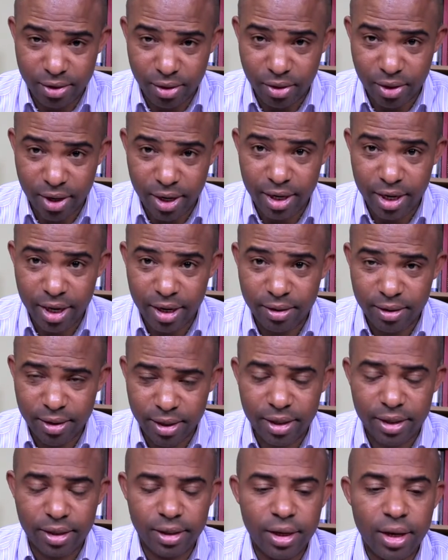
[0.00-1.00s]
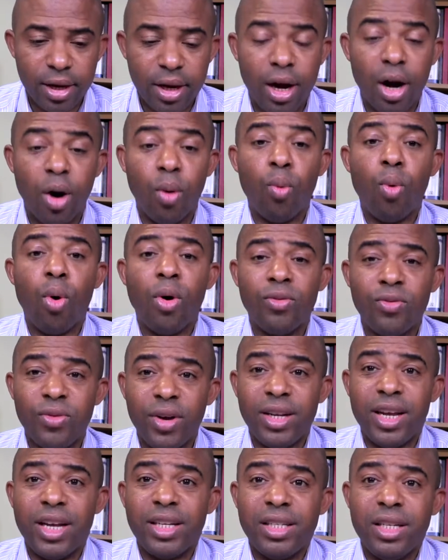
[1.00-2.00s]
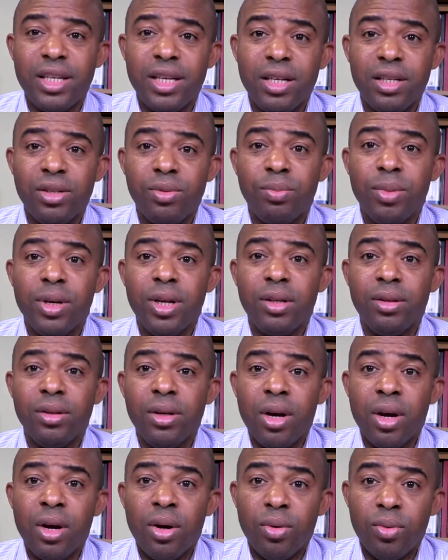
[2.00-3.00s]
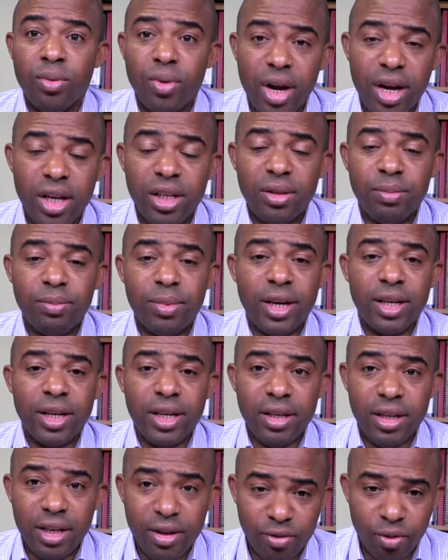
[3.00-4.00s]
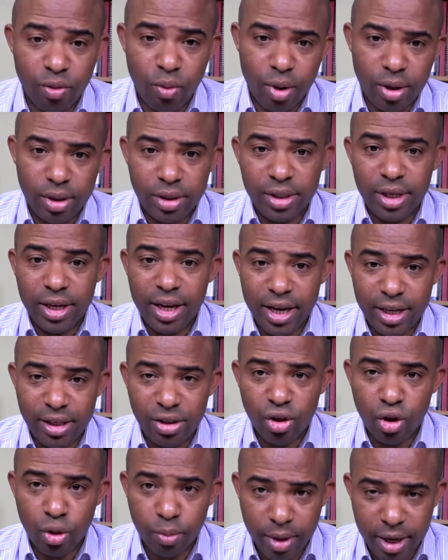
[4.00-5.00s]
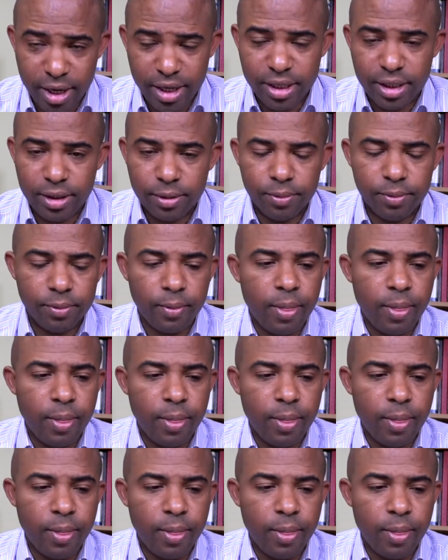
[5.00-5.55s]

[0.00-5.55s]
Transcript: All right. Yeah. Uh-huh. A warfare that is being waged by the evil ones against humanity.